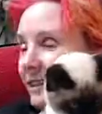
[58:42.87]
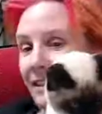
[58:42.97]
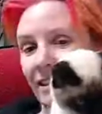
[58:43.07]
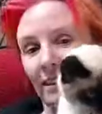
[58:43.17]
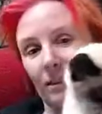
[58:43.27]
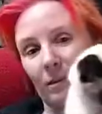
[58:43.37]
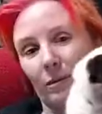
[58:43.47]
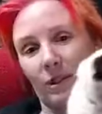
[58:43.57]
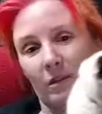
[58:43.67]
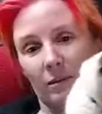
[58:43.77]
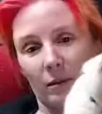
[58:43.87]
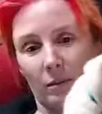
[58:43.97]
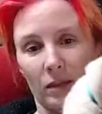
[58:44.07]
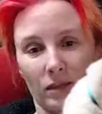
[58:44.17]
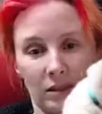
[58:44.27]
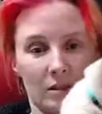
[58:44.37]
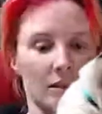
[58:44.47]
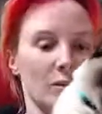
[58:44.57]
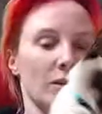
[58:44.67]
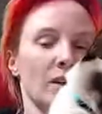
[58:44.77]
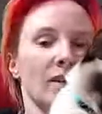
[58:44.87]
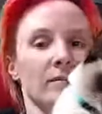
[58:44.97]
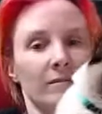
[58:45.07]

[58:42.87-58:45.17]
Yes, the minions are at work.